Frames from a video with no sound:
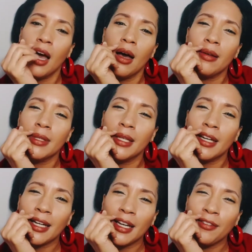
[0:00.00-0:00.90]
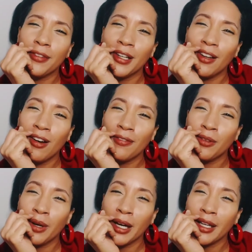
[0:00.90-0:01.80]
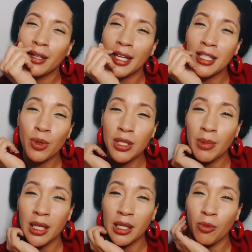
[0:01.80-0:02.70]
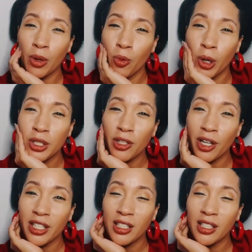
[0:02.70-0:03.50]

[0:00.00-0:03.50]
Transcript: but then I kind of fell off the wagon, I guess, when work started.